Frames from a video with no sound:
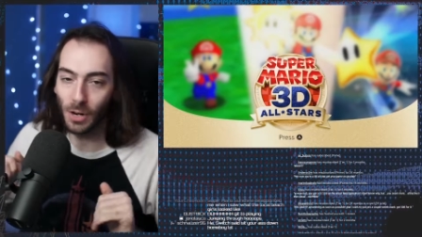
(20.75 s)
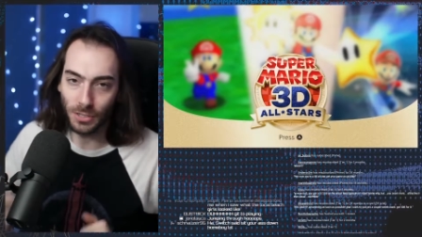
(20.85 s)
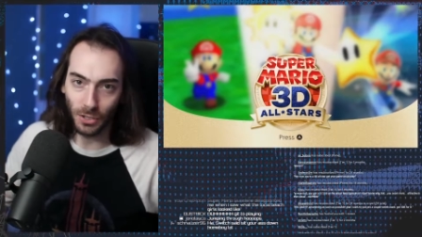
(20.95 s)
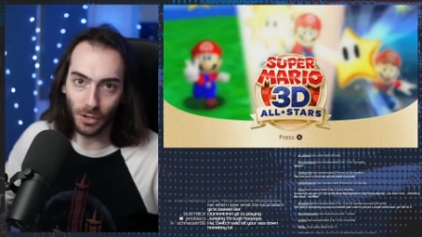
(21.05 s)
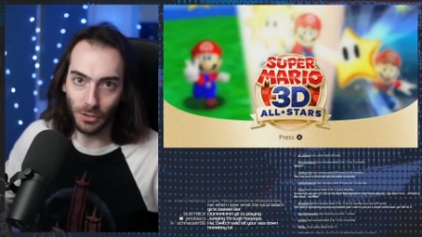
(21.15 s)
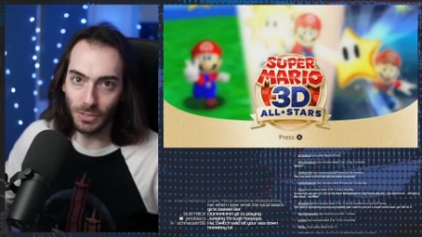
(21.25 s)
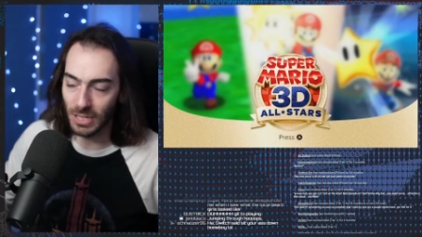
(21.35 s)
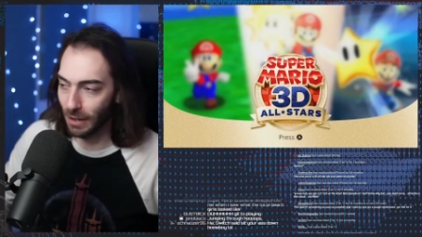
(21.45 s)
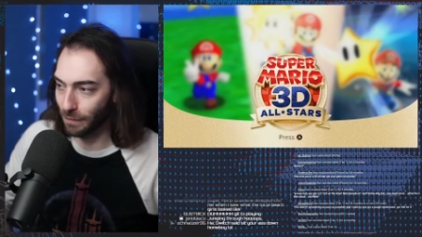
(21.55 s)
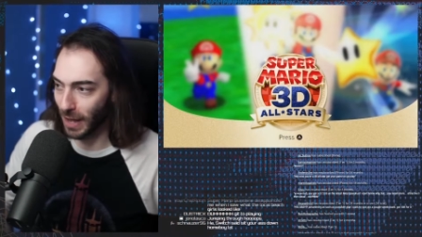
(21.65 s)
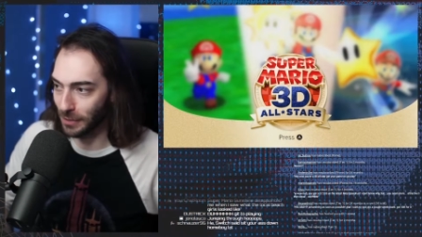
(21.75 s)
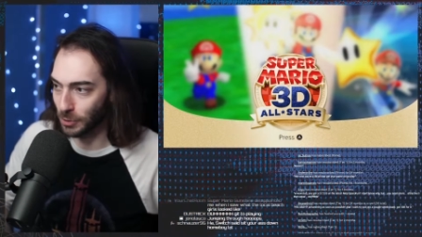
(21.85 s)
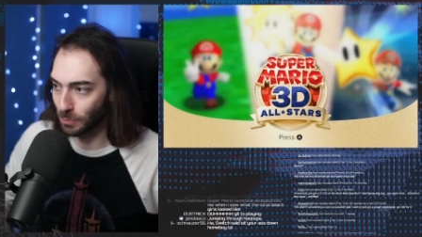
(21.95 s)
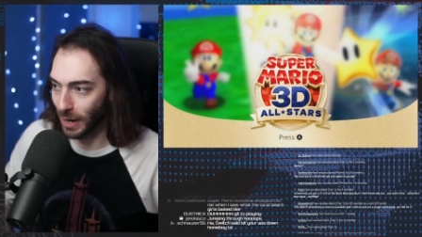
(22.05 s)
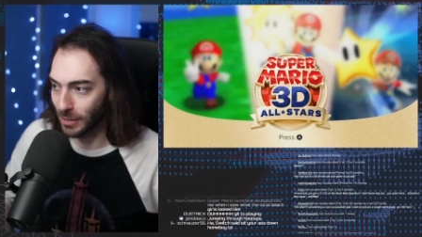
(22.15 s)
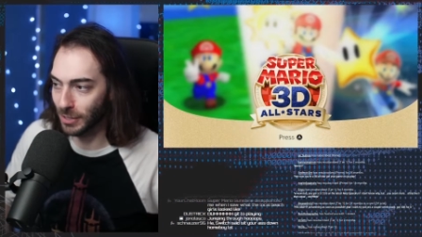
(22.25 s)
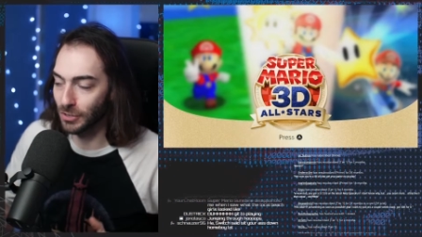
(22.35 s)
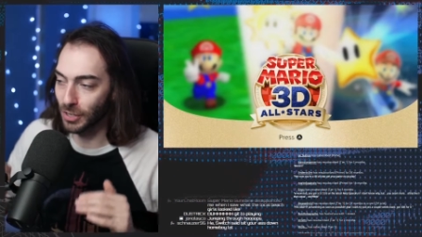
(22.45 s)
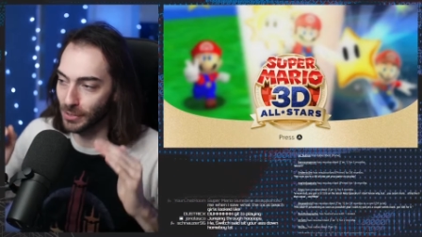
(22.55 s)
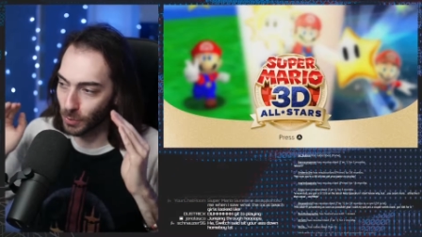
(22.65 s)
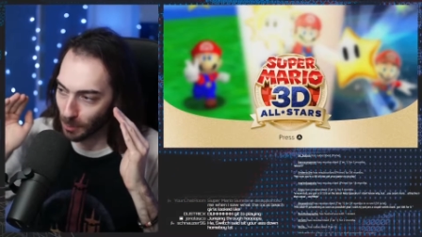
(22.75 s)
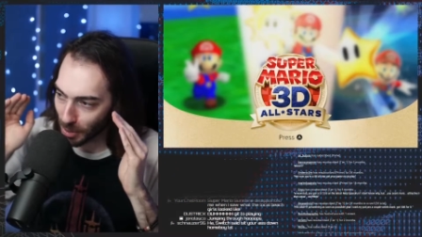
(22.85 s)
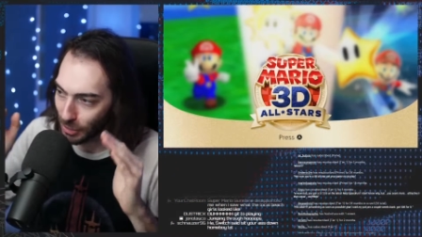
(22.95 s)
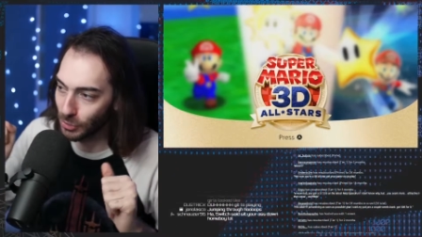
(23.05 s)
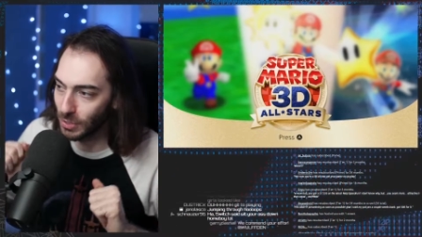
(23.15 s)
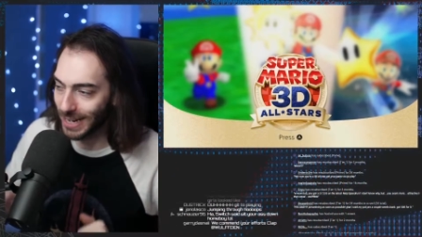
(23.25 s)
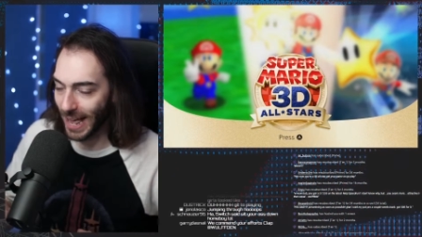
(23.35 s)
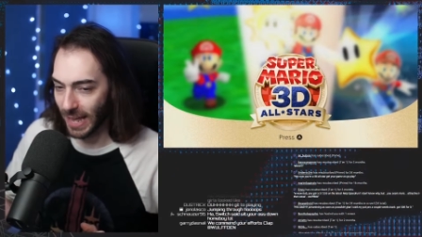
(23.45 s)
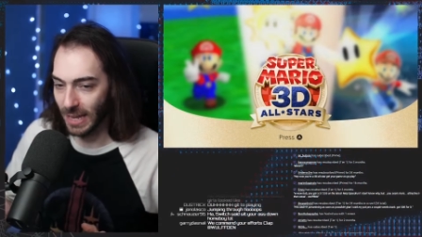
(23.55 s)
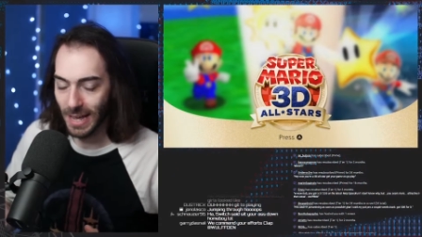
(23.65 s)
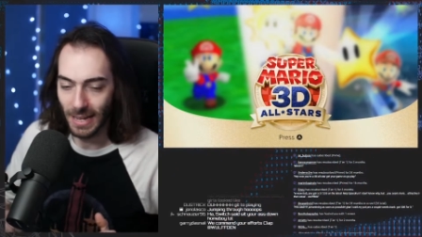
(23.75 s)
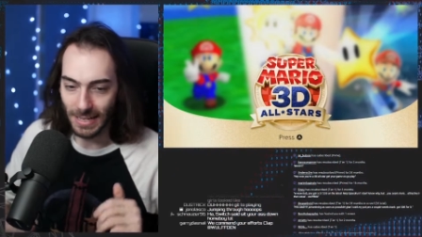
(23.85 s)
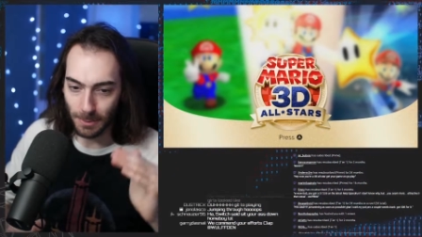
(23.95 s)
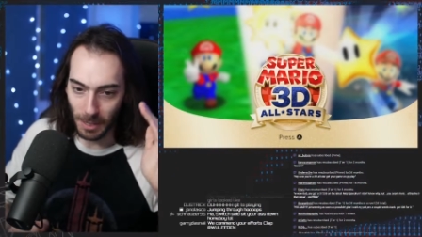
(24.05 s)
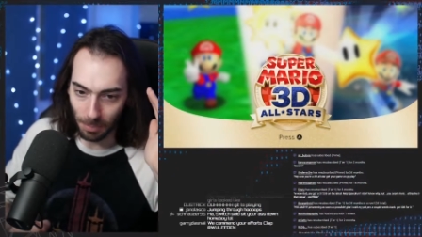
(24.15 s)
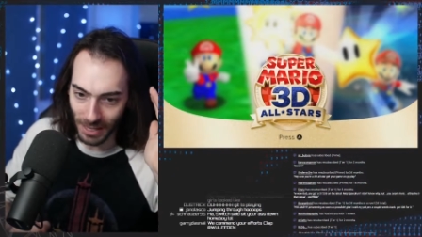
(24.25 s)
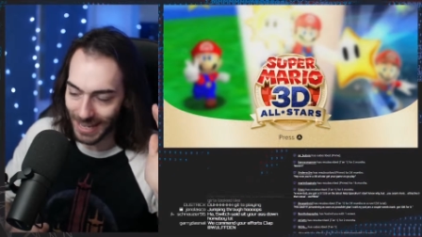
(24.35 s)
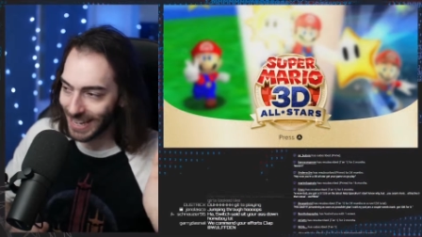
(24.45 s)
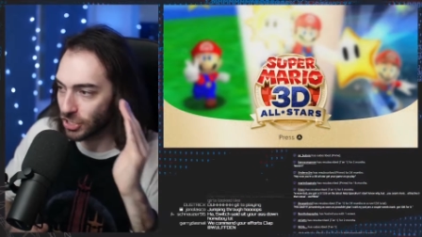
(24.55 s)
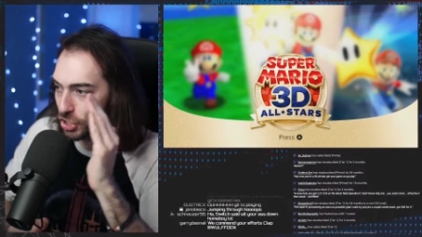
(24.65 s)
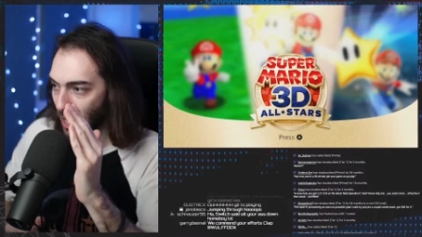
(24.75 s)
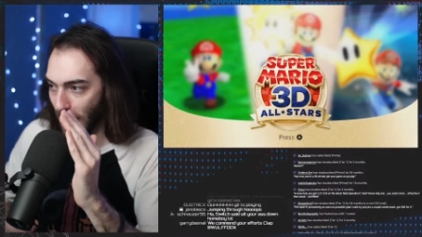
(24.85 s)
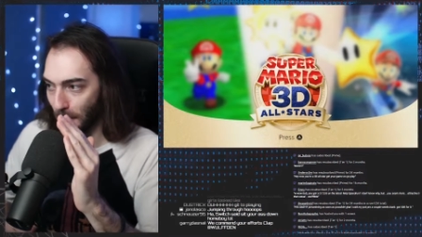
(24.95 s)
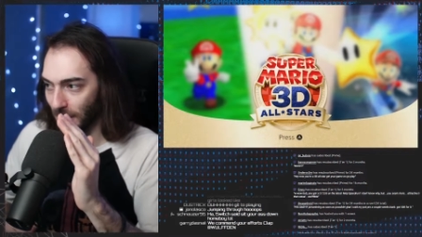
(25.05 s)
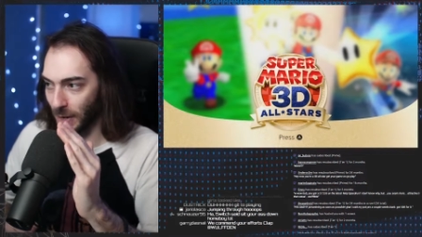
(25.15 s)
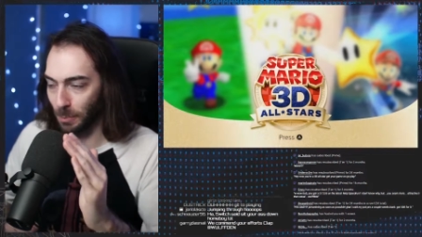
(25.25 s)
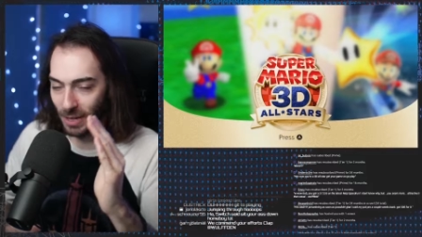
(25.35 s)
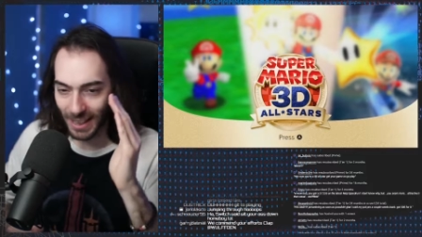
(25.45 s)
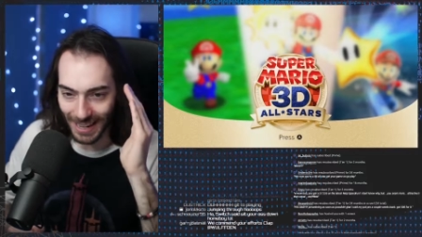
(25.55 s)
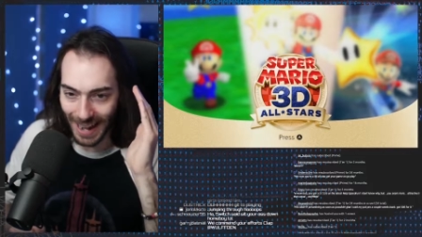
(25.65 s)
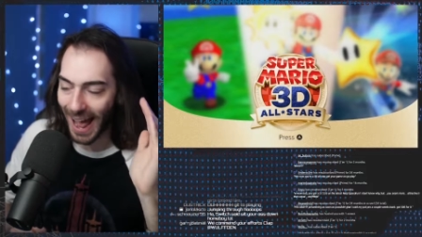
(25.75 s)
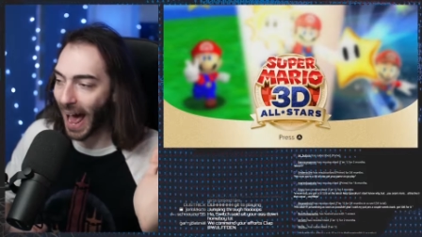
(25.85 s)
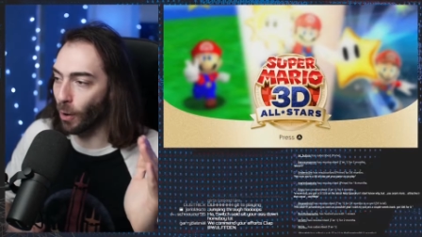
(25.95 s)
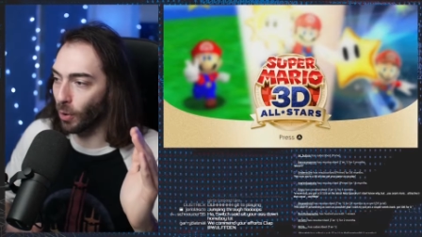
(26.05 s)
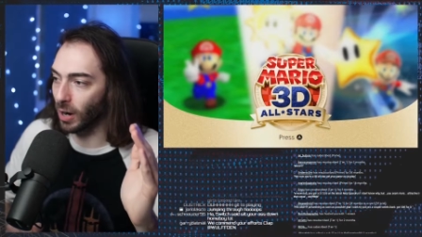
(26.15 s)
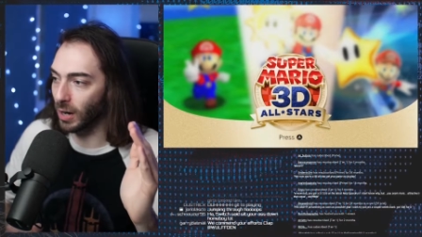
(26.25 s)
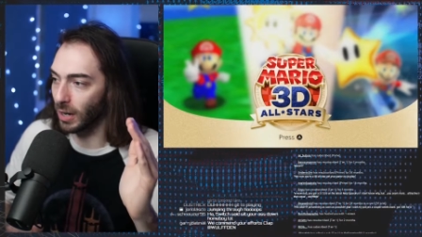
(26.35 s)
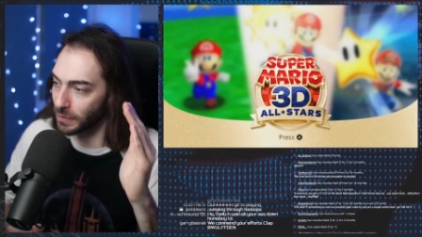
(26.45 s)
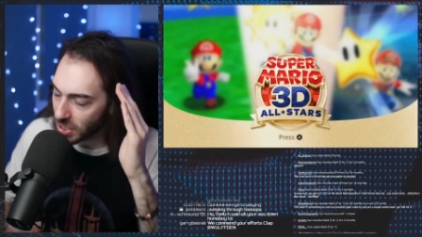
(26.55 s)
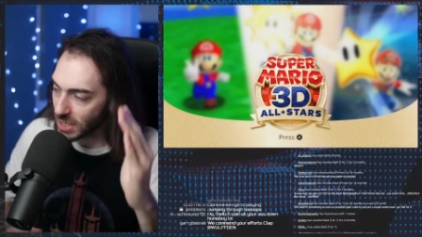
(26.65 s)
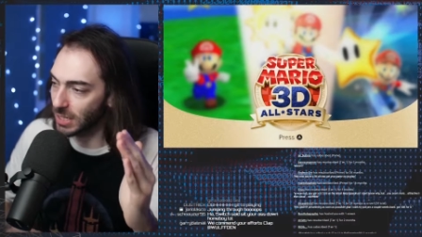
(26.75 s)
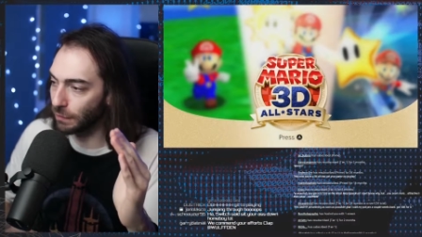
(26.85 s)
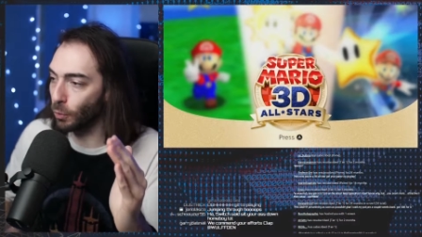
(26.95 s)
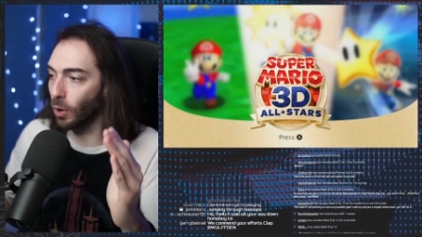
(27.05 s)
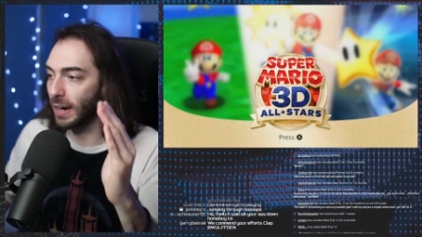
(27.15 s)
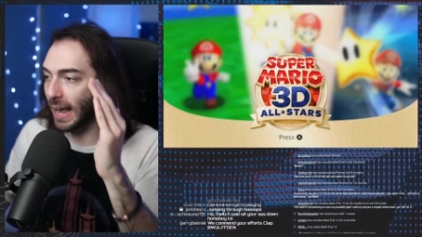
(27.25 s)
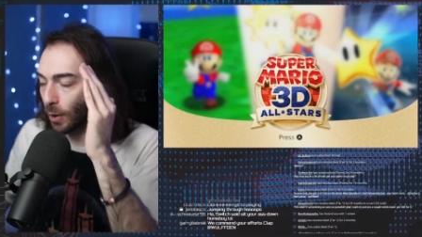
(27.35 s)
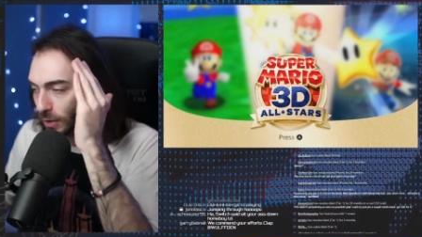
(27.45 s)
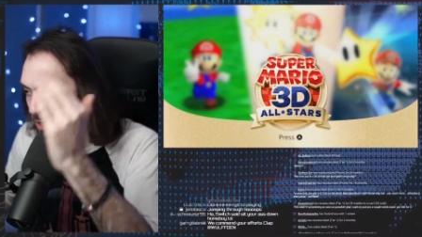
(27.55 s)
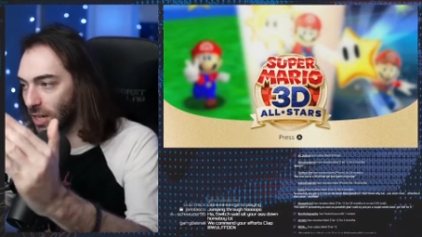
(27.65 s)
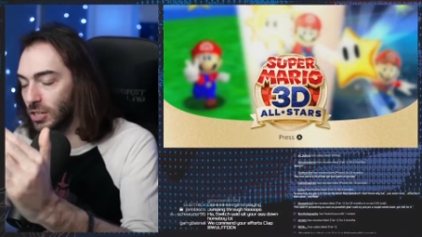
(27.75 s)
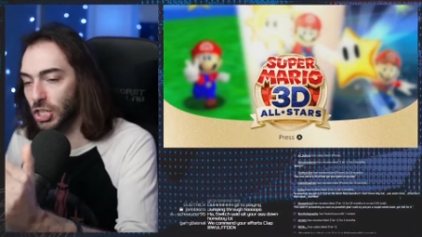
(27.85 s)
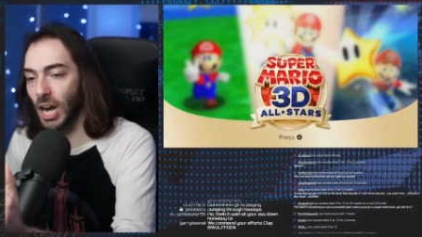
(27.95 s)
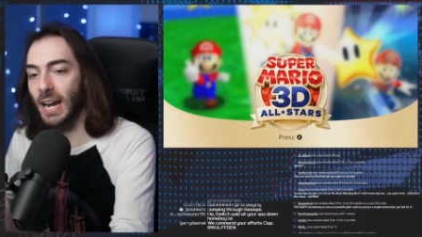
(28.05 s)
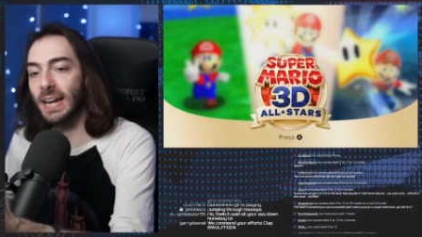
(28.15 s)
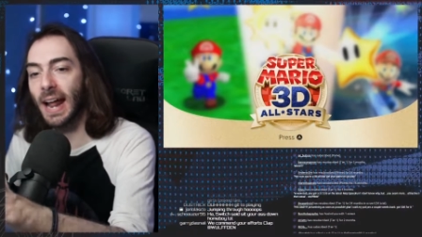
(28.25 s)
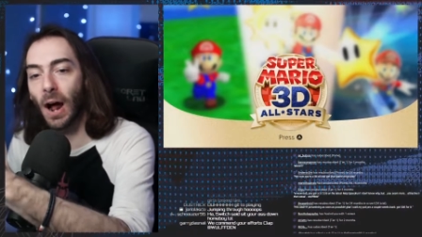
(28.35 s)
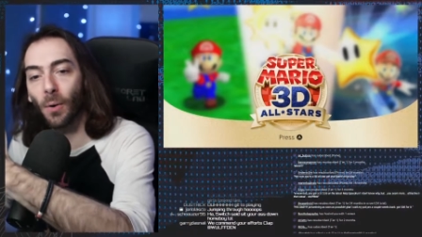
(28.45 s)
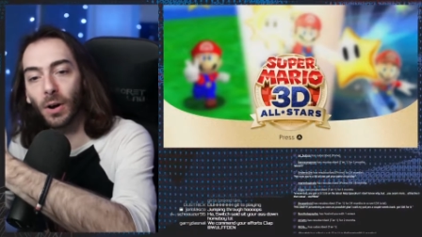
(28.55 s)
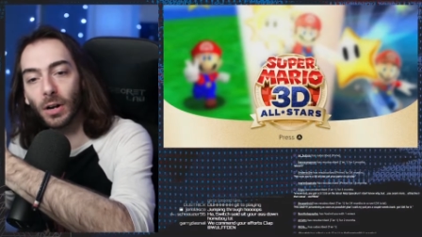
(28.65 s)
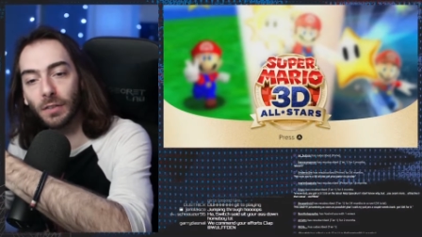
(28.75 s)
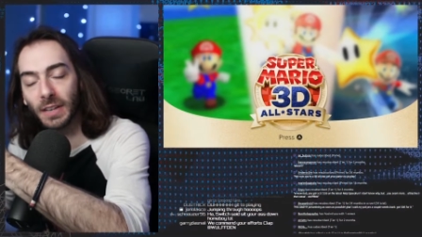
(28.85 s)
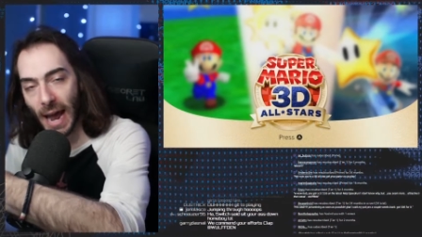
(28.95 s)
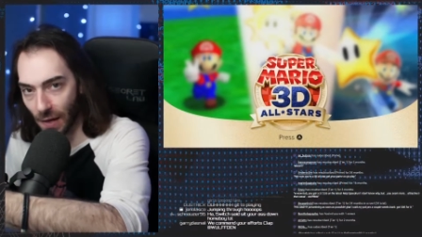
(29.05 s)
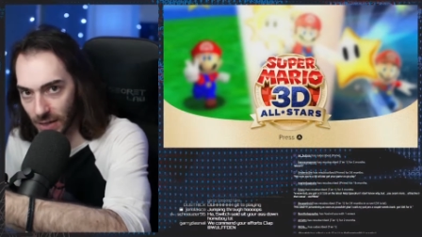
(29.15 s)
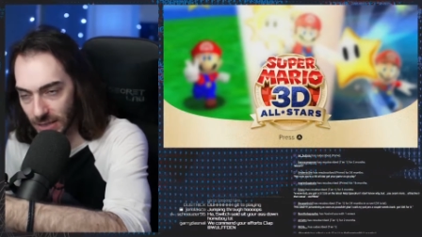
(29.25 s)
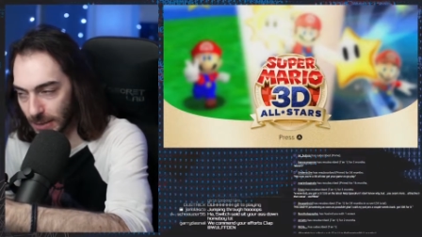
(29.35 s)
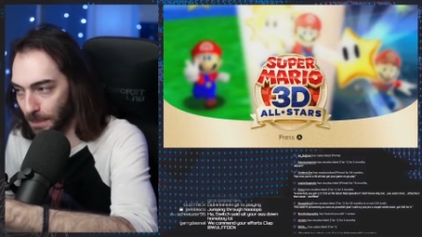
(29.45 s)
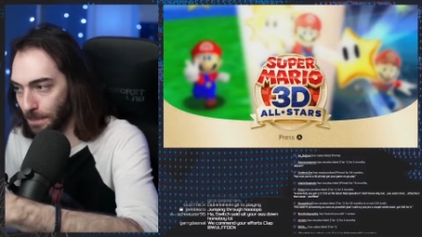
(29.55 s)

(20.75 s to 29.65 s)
want to start a new save file in Super Mario Sunshine. So what I'm going to do today is I'm going to play each game. I'm going to play like an hour of 64, an hour of Sunshine, an hour of Galaxy